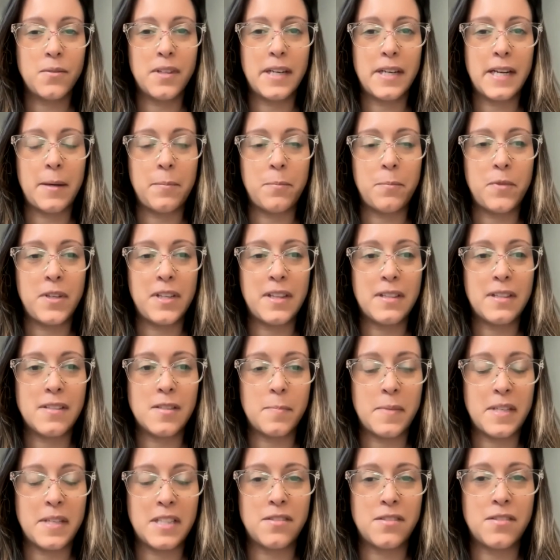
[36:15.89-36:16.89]
and I'm with the
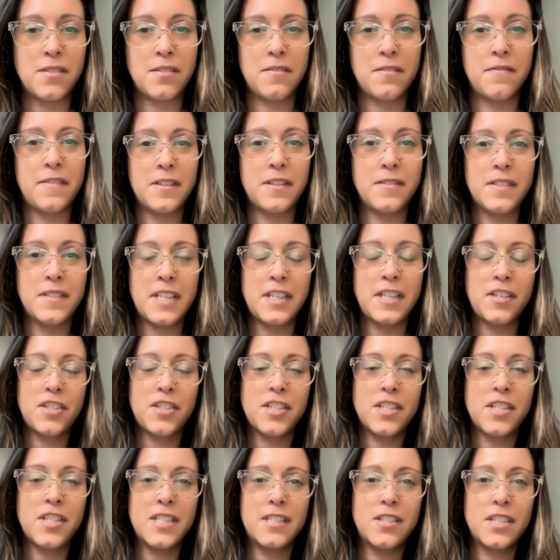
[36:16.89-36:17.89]
Spencer
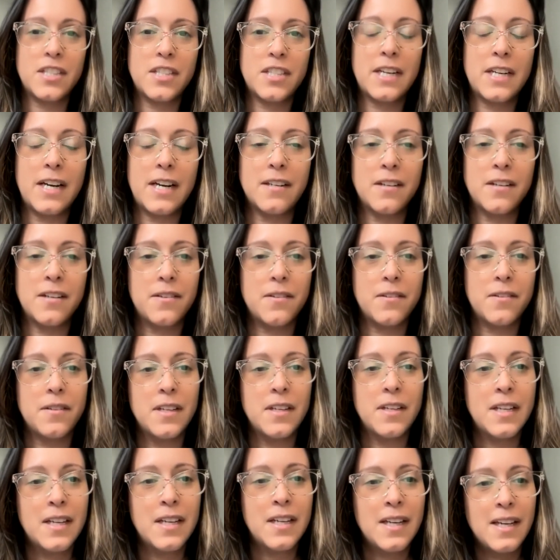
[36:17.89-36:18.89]
Foundation in Chicago.
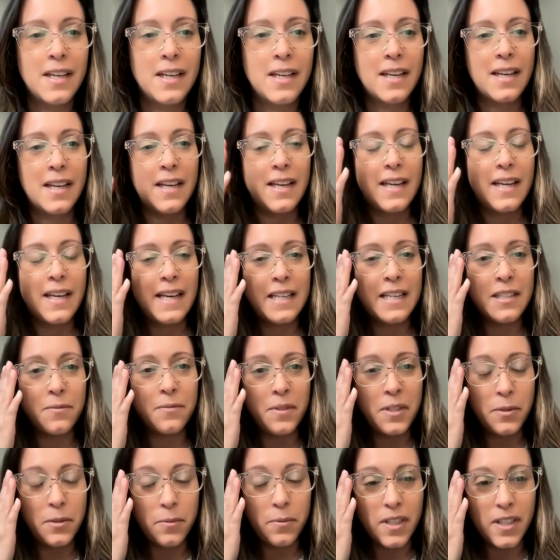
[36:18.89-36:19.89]
And
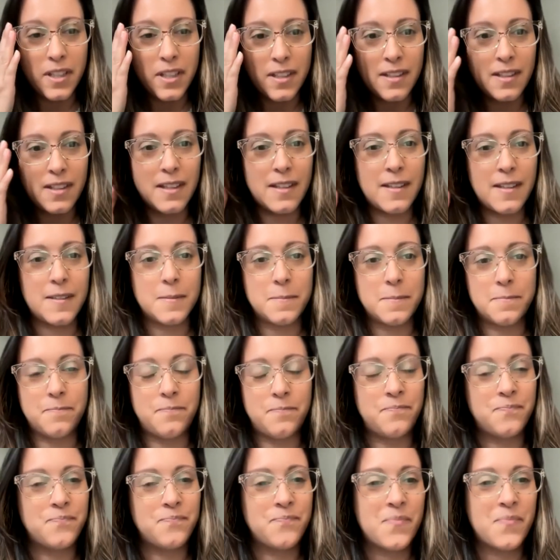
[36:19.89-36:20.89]
we work um,